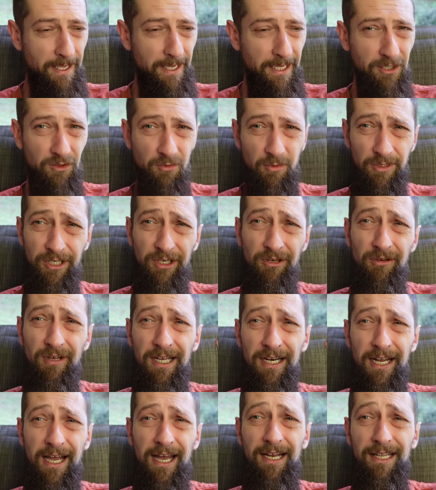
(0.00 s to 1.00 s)
is when you
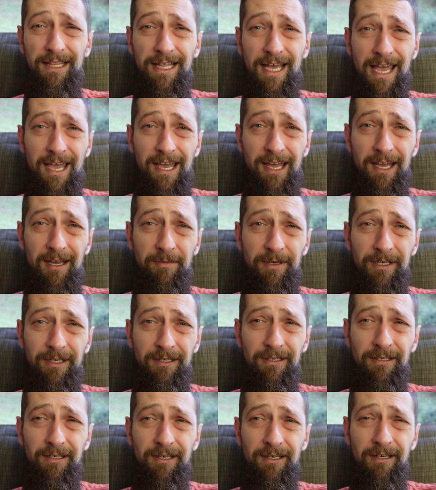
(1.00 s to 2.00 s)
get out of the habit
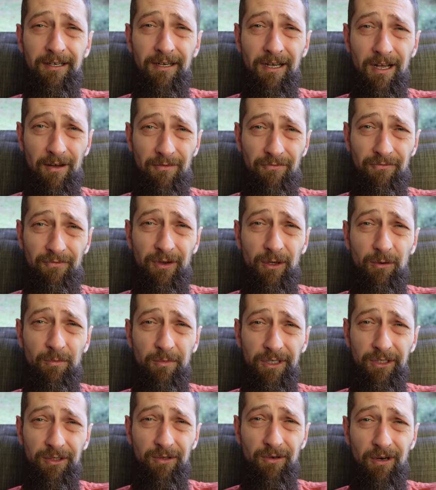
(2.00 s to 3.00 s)
of
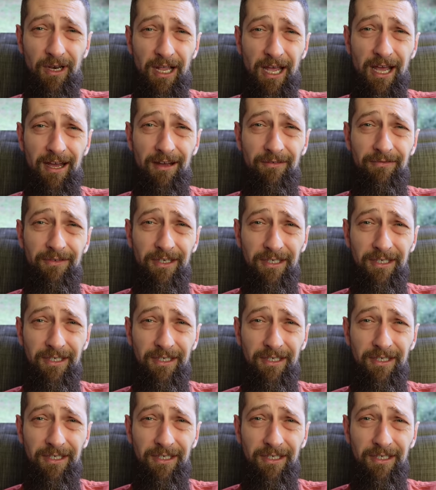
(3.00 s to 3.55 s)
filming your life,